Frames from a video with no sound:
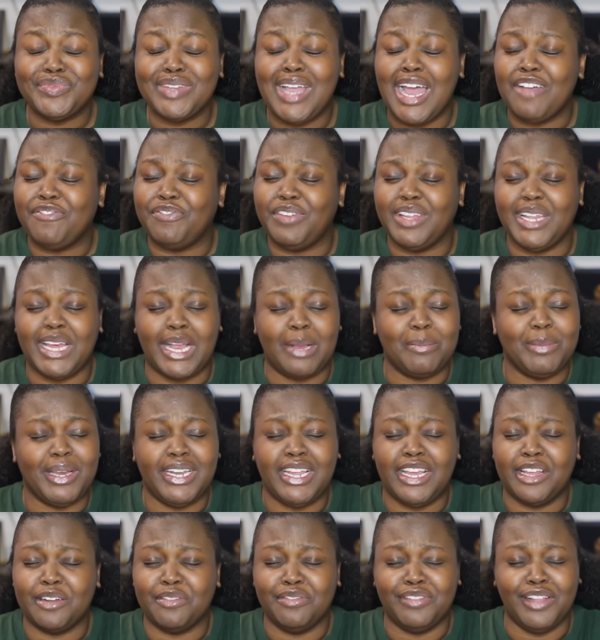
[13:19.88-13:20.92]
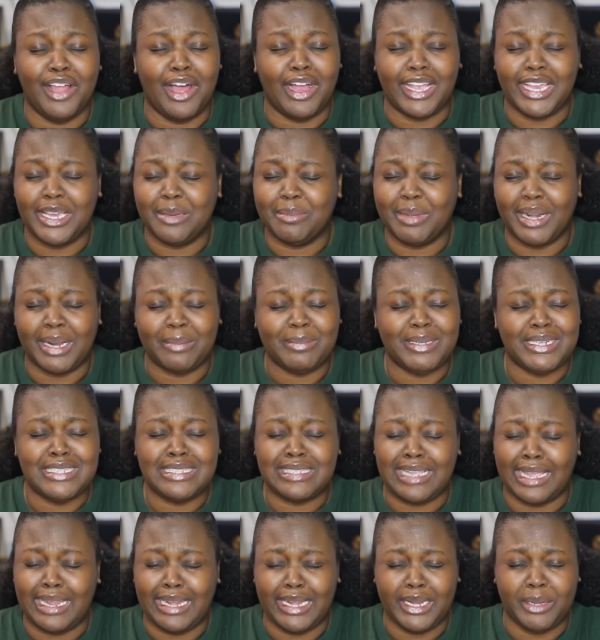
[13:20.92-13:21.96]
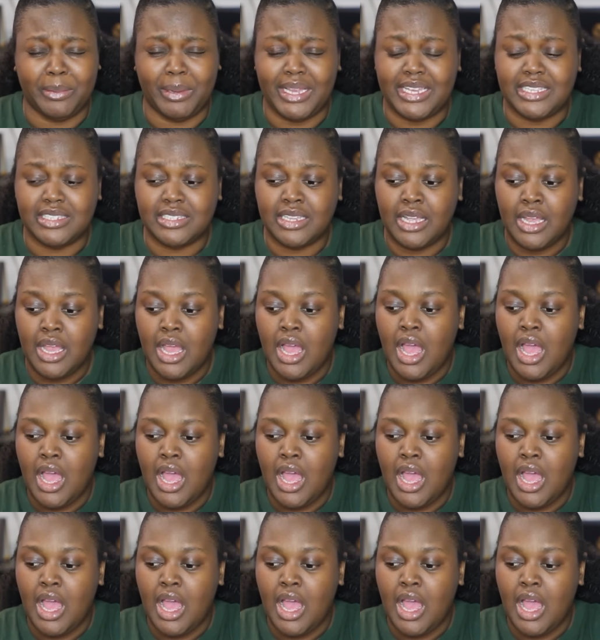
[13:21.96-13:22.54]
I feel like I'm going to get a flogging, but I'm going to say it anyways.